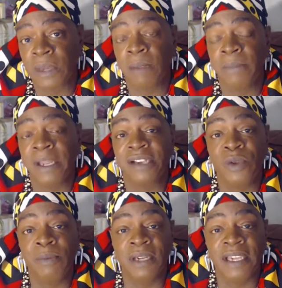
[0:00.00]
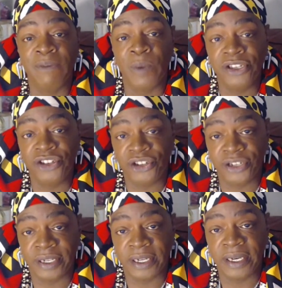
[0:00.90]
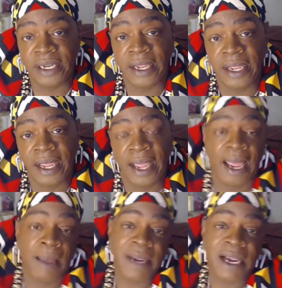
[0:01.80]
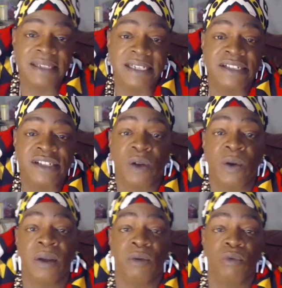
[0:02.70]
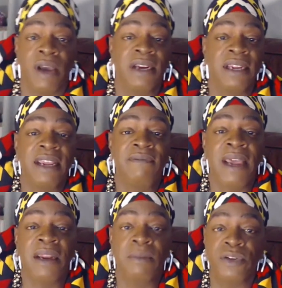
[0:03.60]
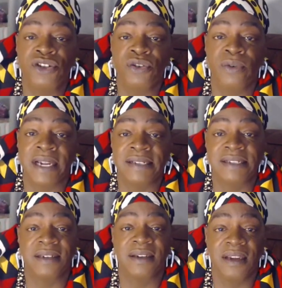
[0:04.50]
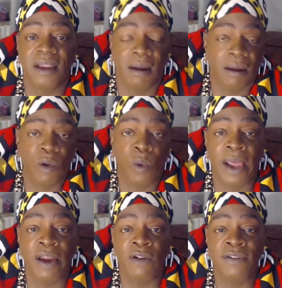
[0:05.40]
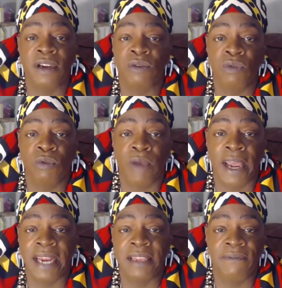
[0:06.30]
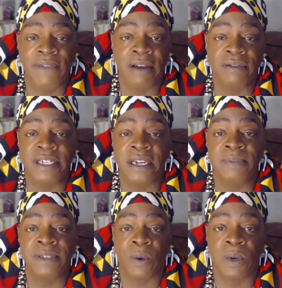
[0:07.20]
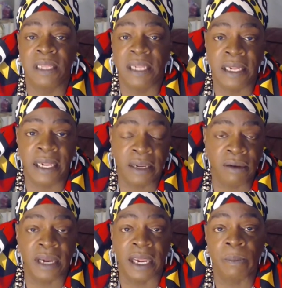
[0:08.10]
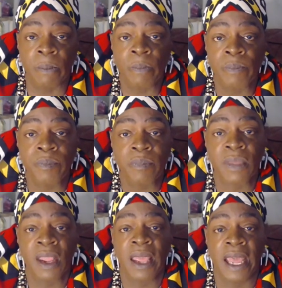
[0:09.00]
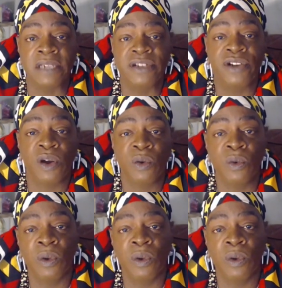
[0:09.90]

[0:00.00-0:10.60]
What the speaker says: because we believe we should, and because it's so readily available to us, quite often right at the fingertips on the internet. And so